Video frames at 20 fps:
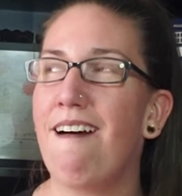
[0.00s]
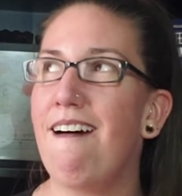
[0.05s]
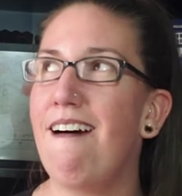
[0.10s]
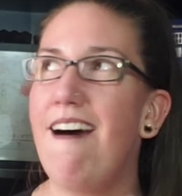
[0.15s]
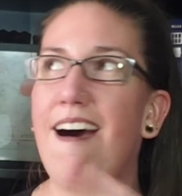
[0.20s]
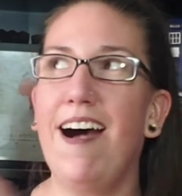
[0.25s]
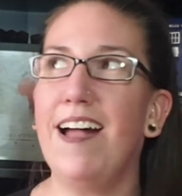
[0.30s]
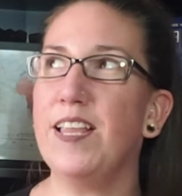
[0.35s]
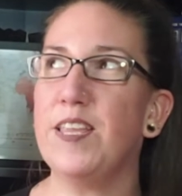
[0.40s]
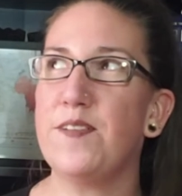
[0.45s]

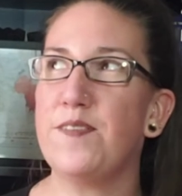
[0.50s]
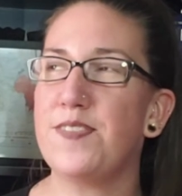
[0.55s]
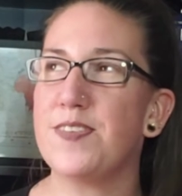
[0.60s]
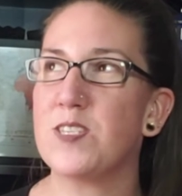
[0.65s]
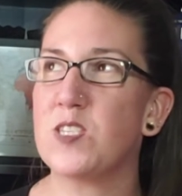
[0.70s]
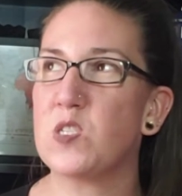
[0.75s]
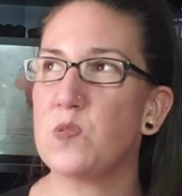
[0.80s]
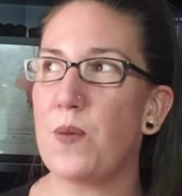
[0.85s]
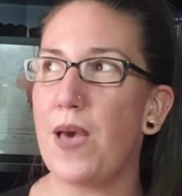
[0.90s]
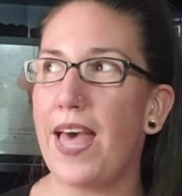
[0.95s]
all of this
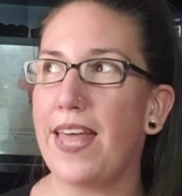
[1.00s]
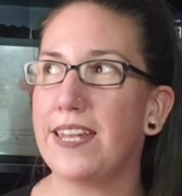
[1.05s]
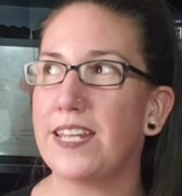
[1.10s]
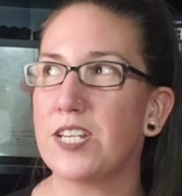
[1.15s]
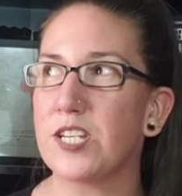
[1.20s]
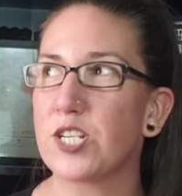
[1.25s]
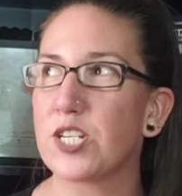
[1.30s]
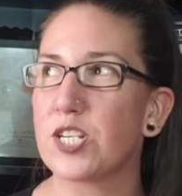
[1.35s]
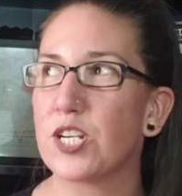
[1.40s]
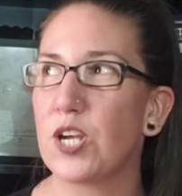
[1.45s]

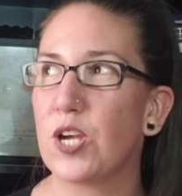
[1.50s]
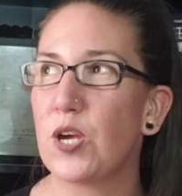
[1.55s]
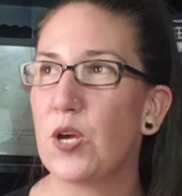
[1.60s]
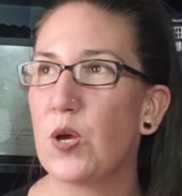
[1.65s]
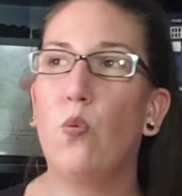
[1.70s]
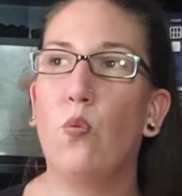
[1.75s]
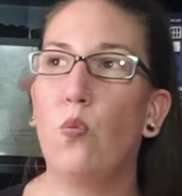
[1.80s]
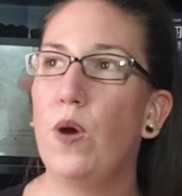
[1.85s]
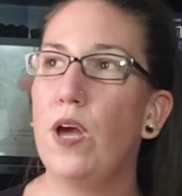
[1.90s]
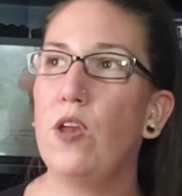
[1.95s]
Spanish,
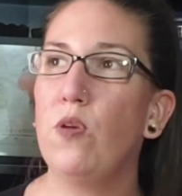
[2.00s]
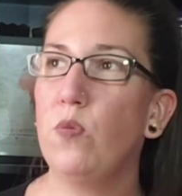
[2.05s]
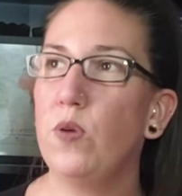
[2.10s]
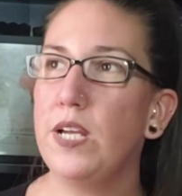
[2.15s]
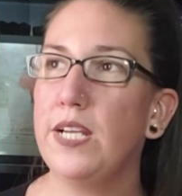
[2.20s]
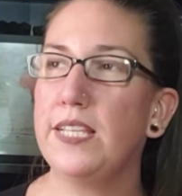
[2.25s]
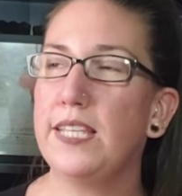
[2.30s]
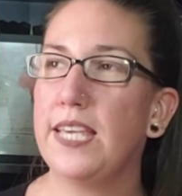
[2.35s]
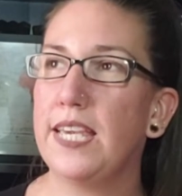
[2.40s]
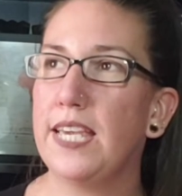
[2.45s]
when
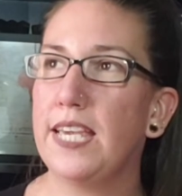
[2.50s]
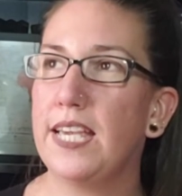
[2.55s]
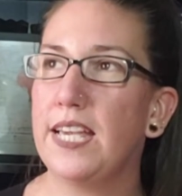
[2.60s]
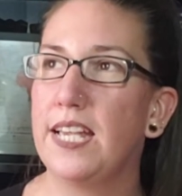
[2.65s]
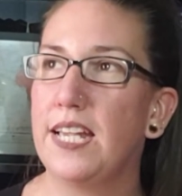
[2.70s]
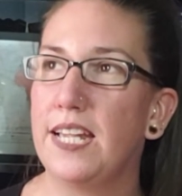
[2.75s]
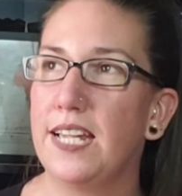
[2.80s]
really,